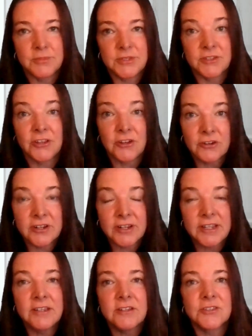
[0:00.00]

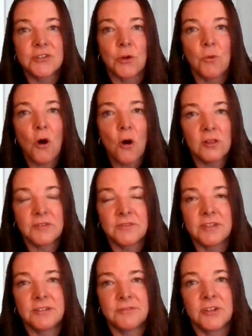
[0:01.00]
security. So all of
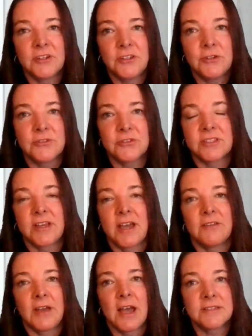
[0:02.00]
the different users that
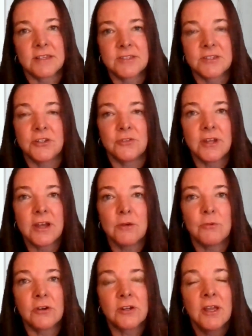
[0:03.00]
have access to your
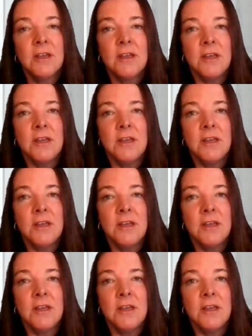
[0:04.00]
network,